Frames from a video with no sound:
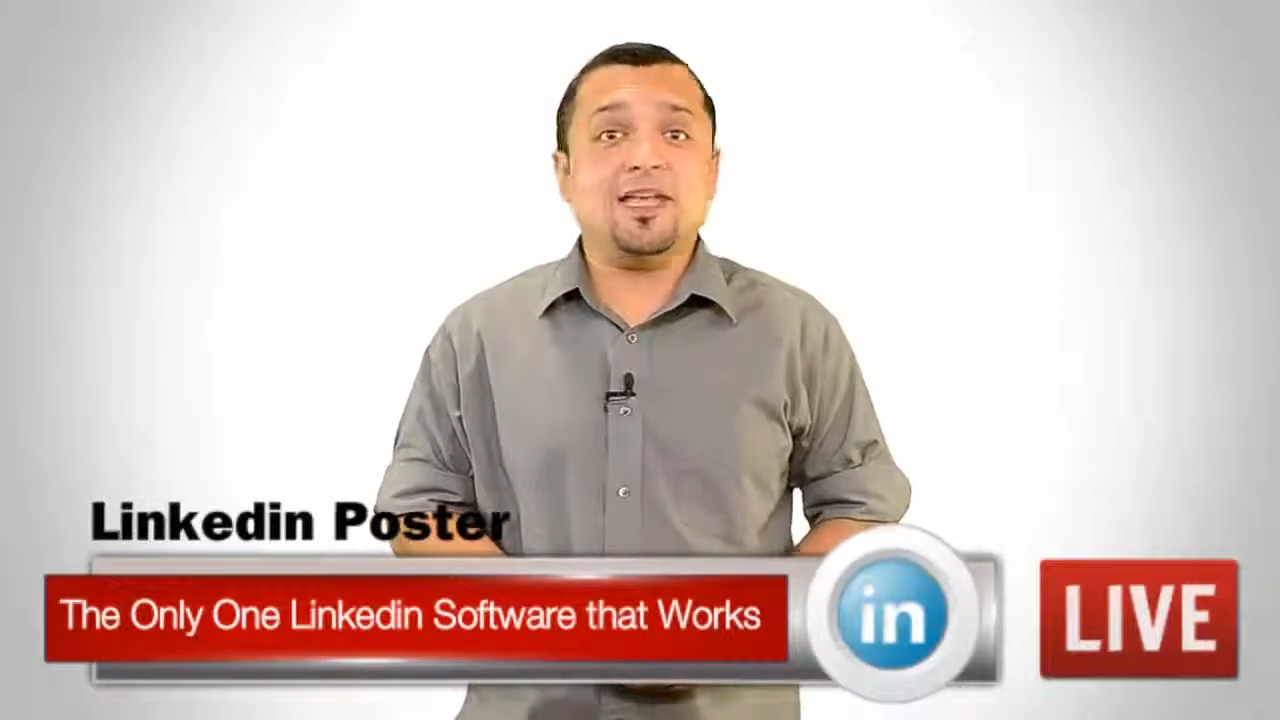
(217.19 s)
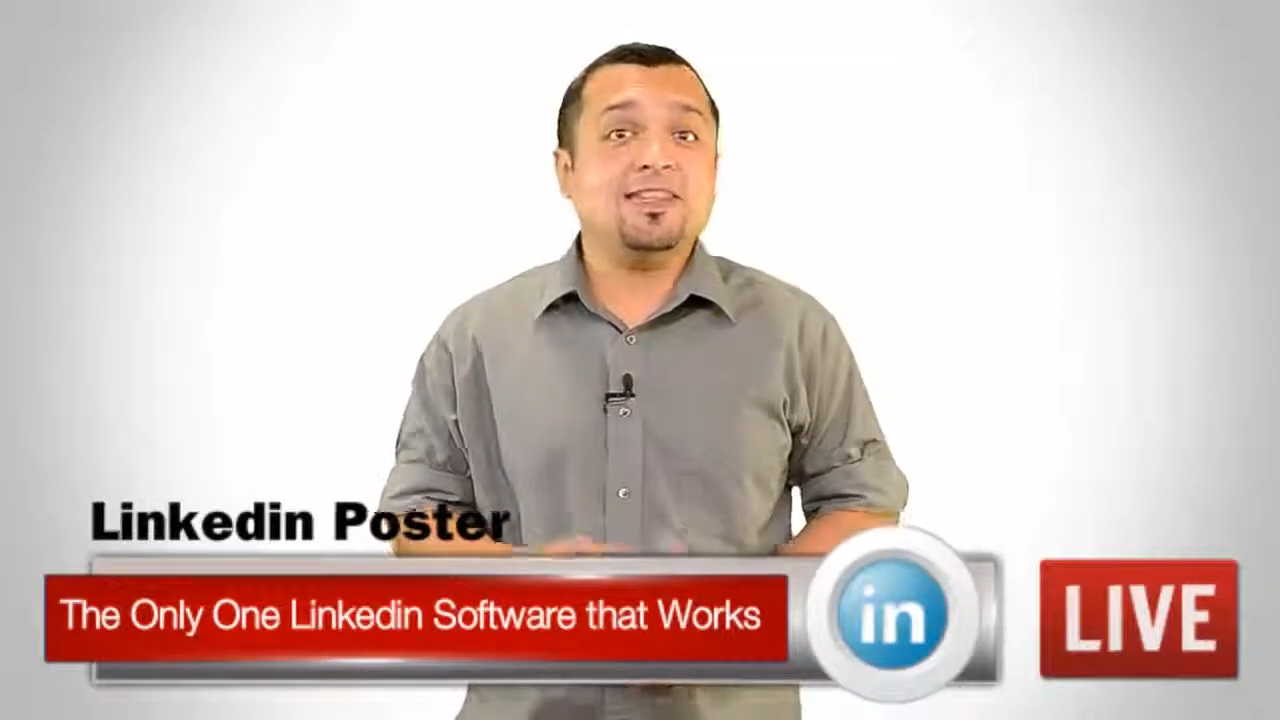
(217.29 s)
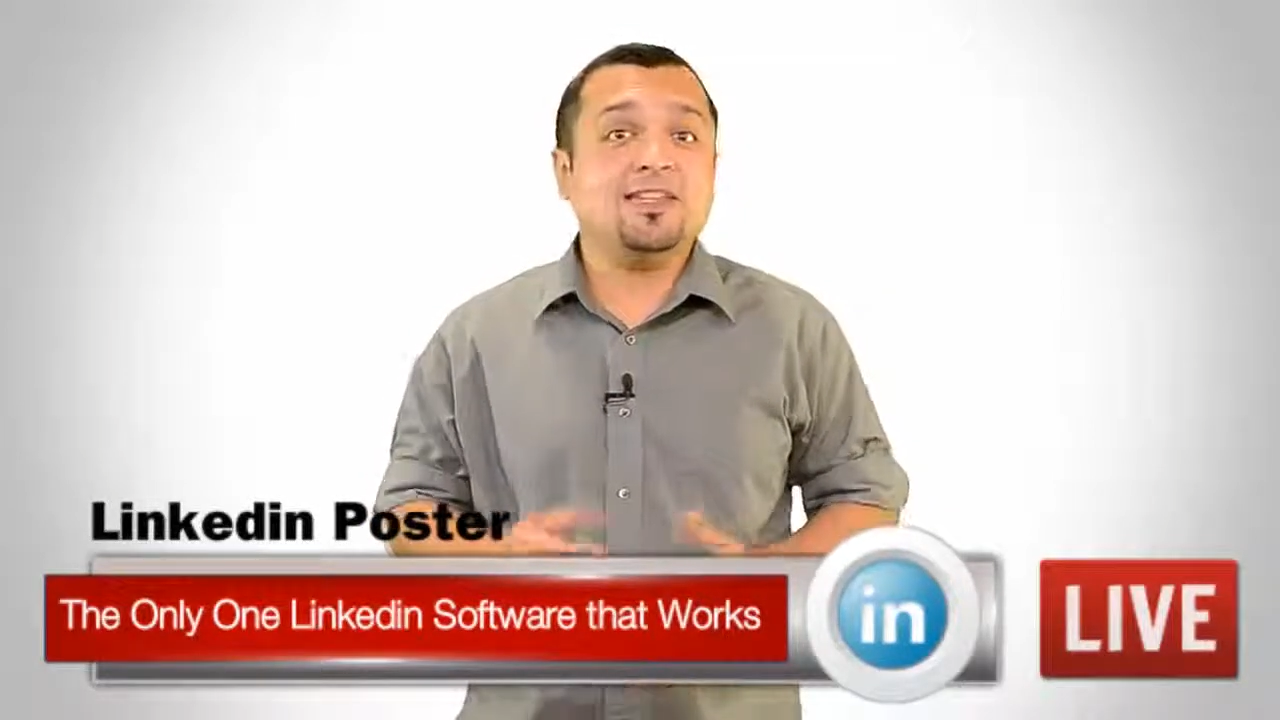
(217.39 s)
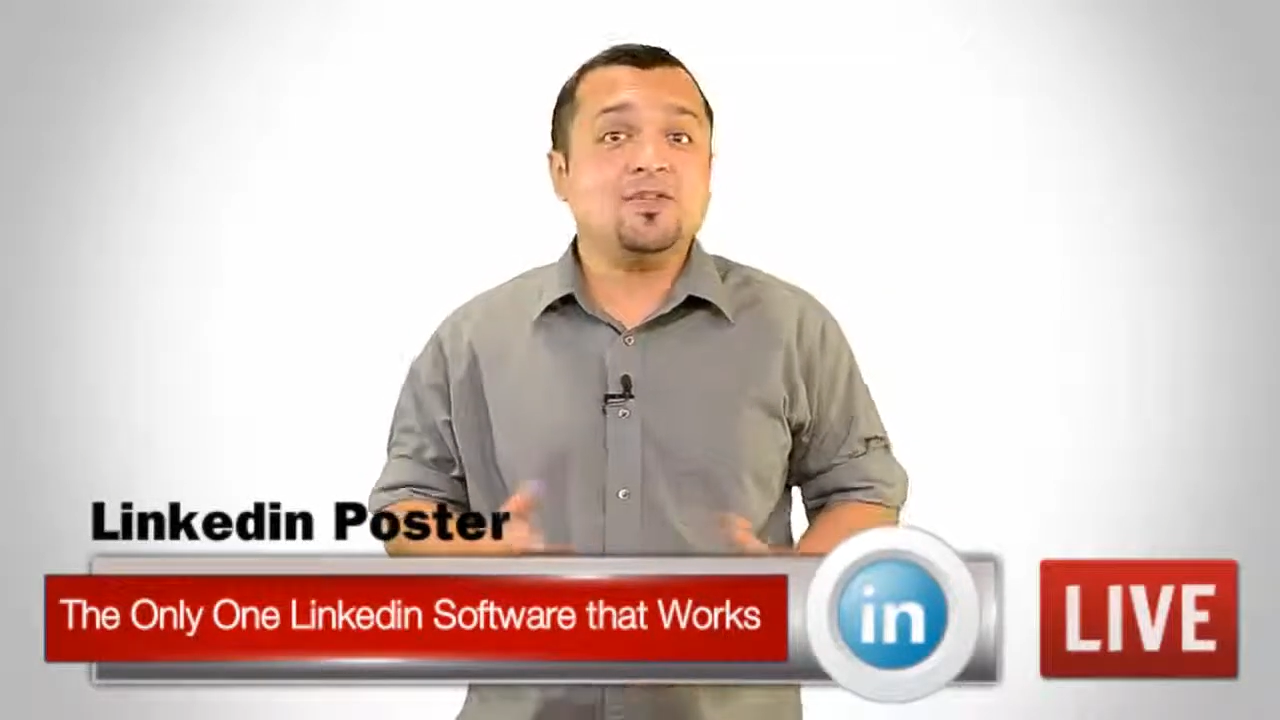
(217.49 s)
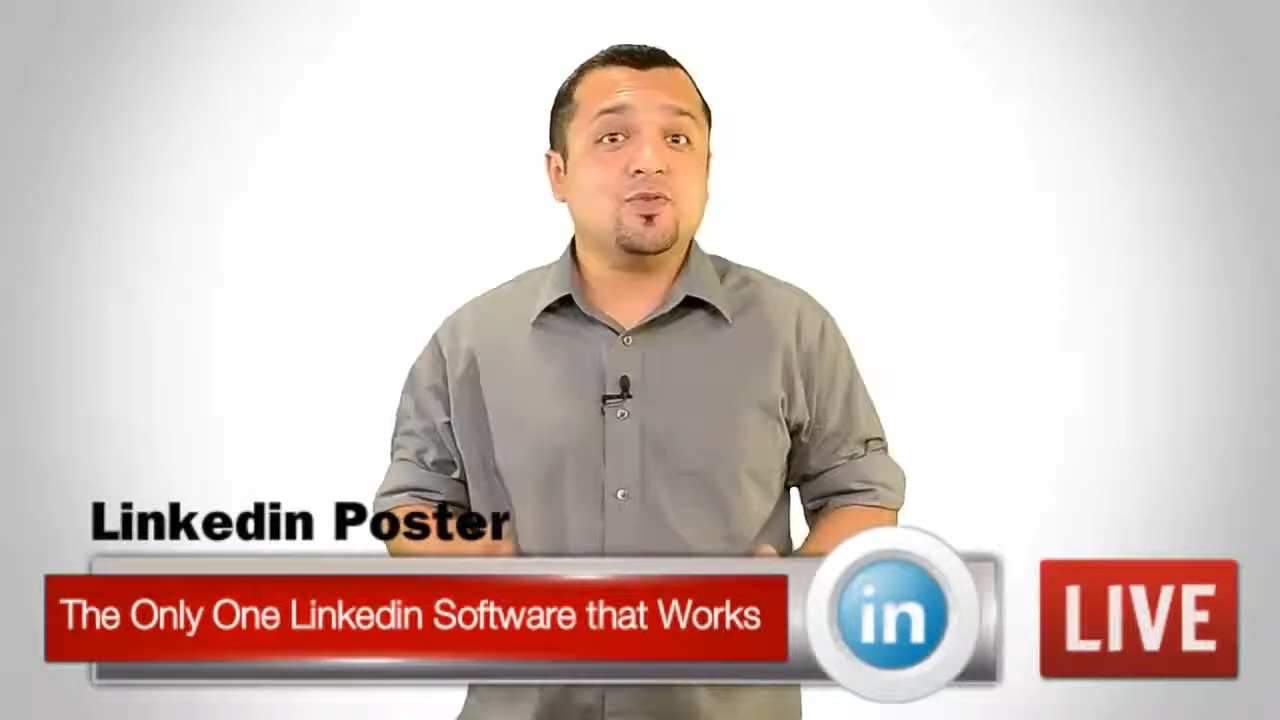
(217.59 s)

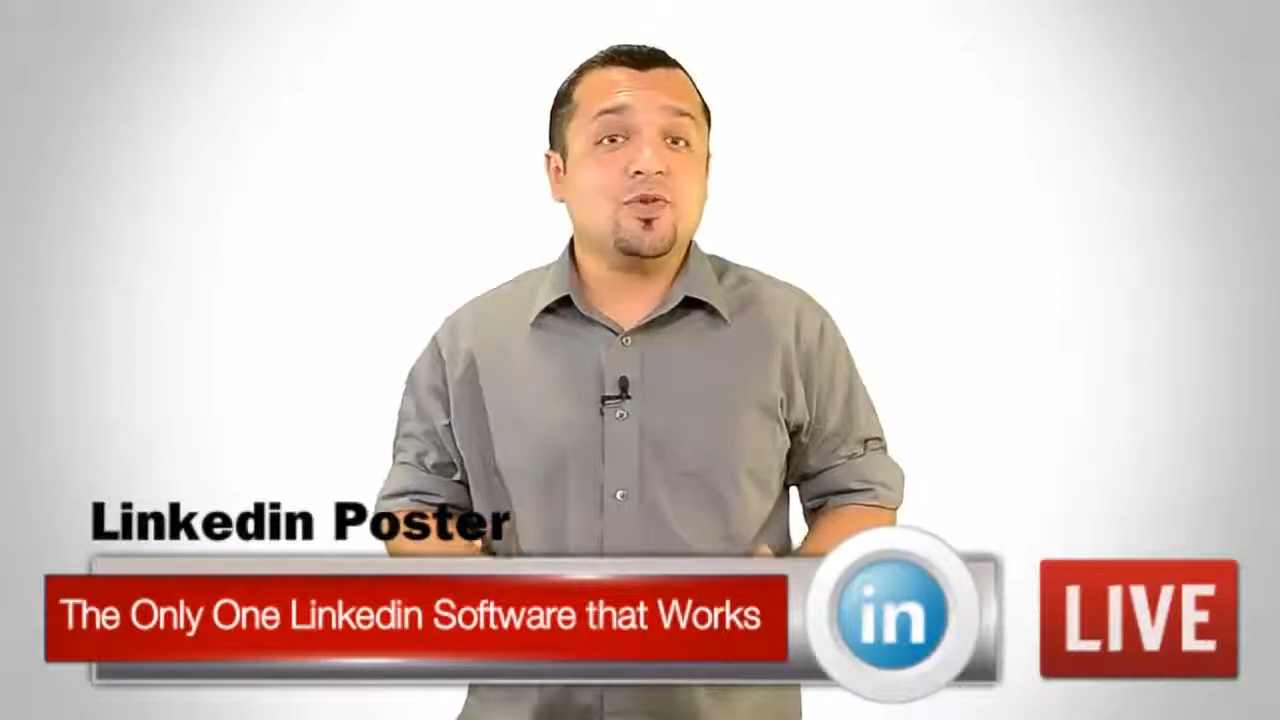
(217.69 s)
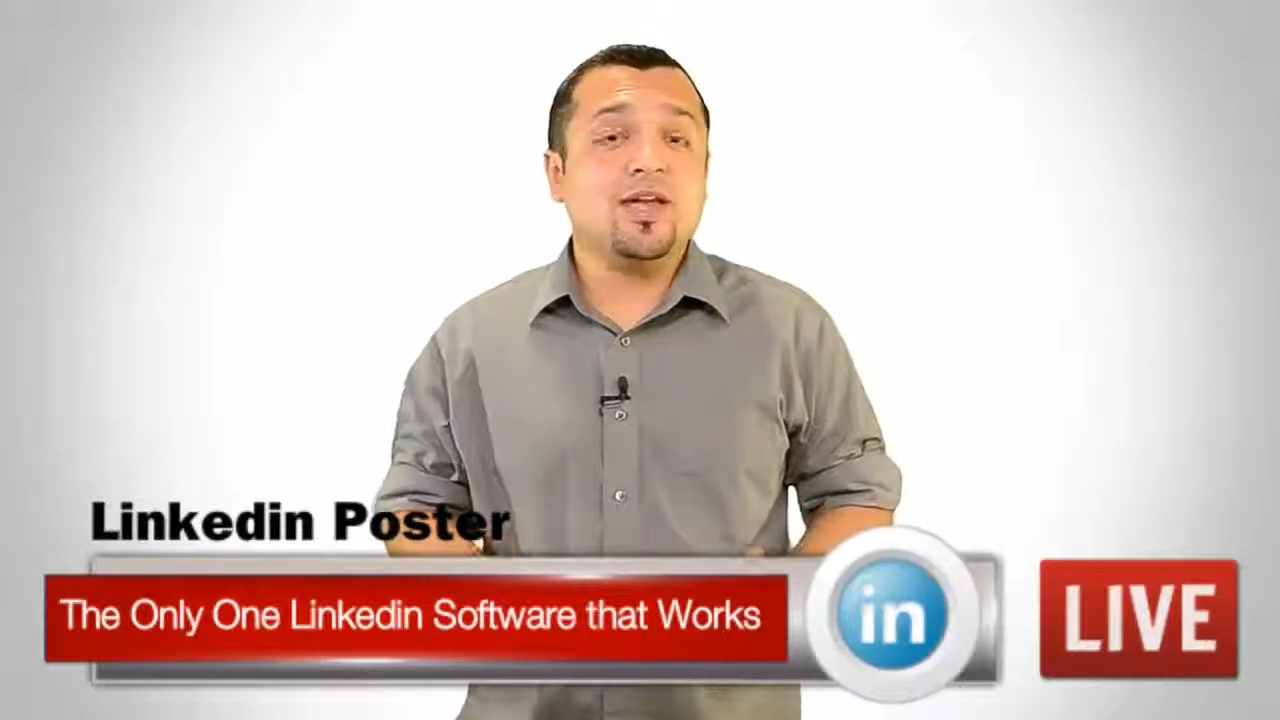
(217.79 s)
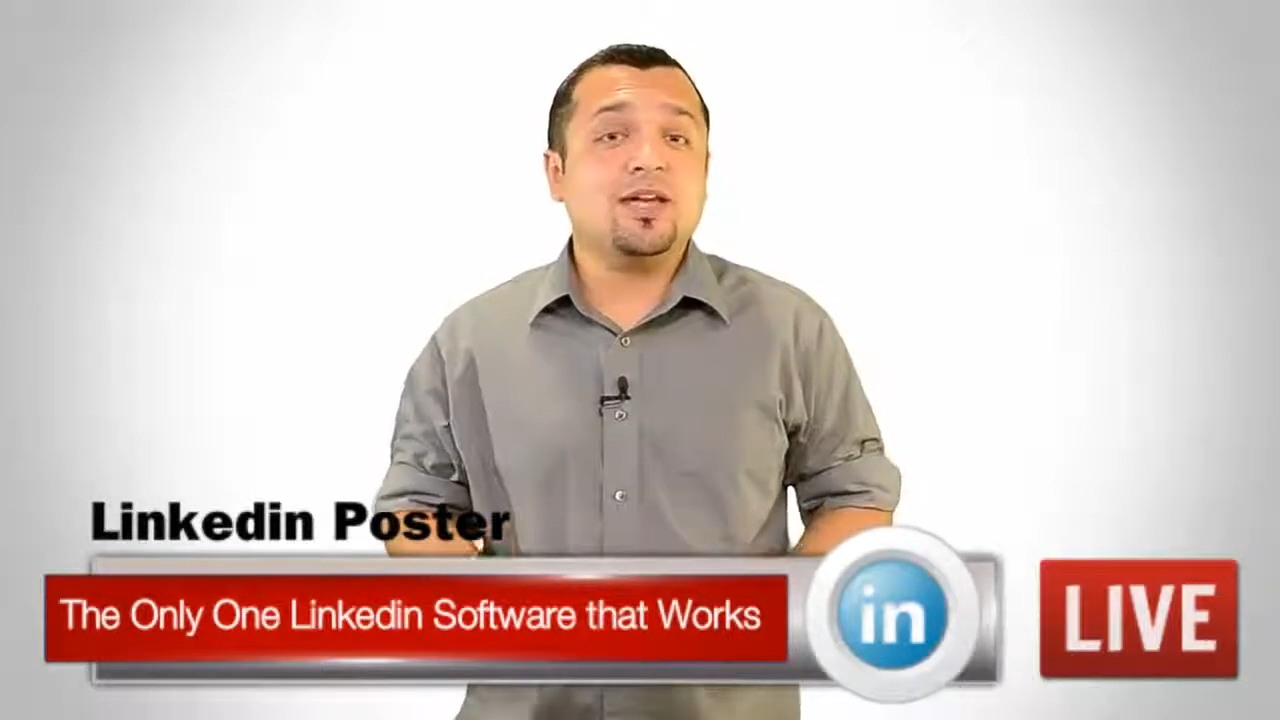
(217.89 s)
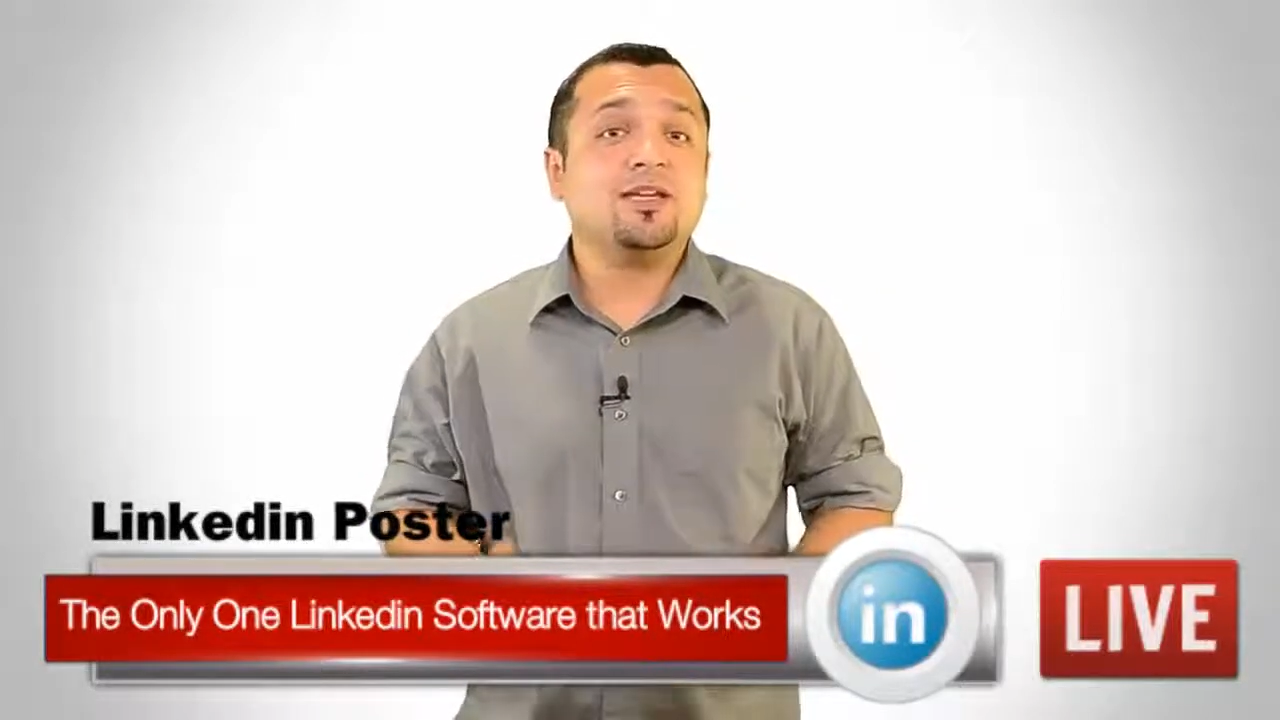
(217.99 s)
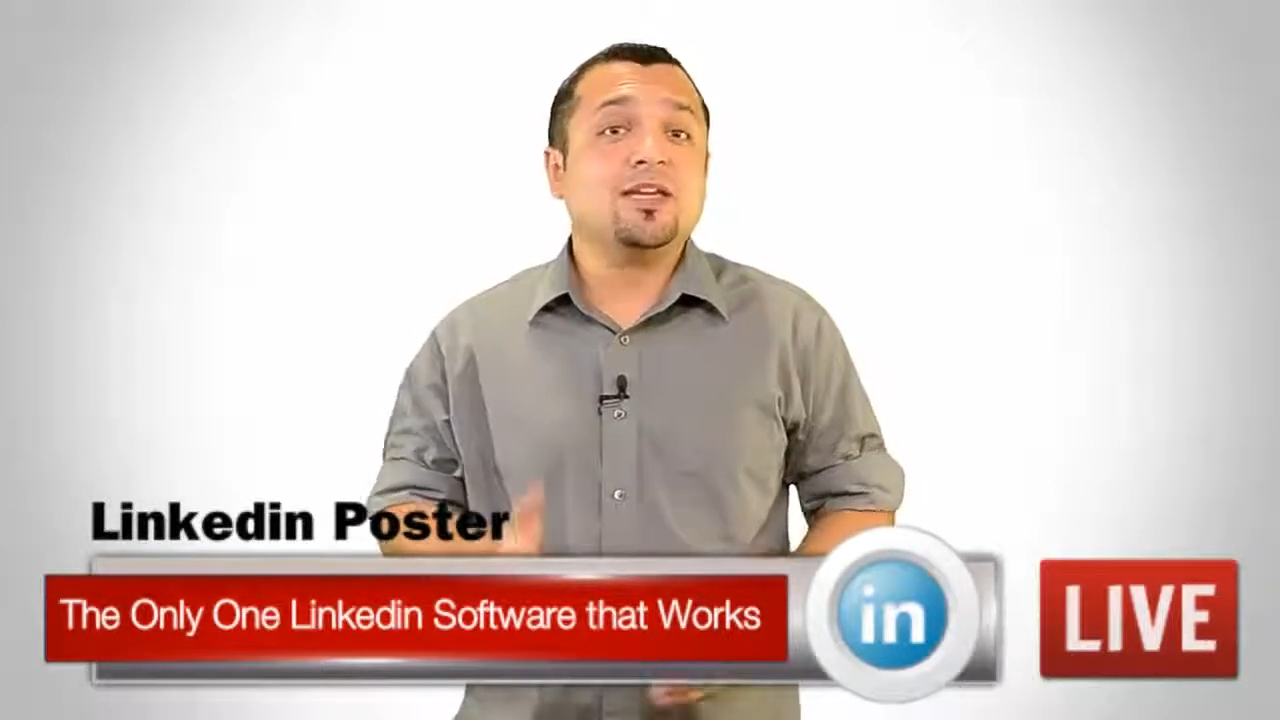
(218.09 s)
and then
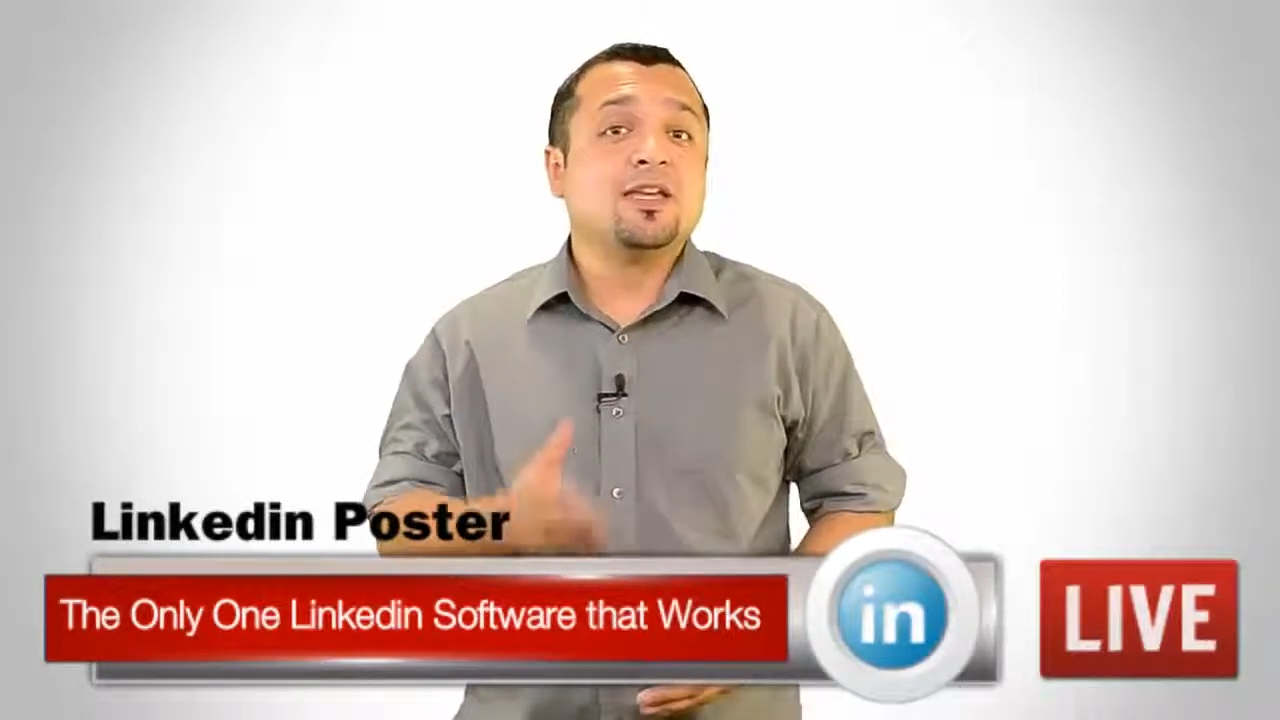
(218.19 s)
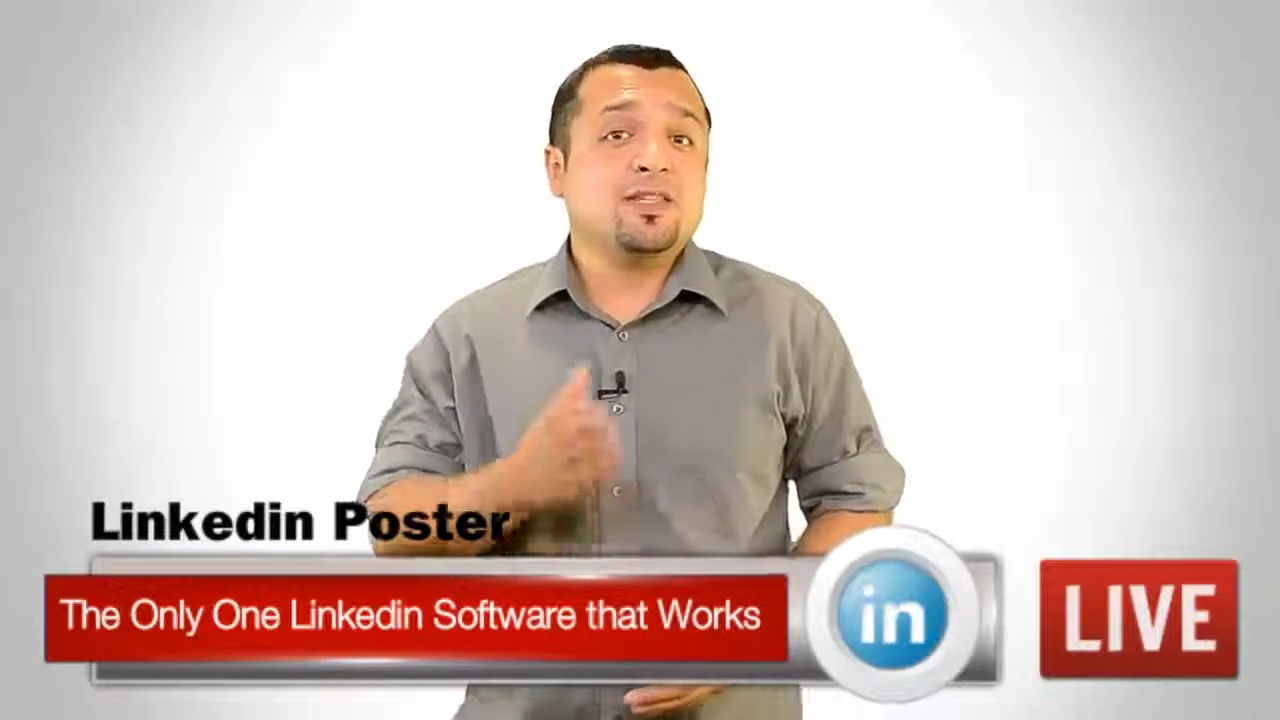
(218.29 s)
drag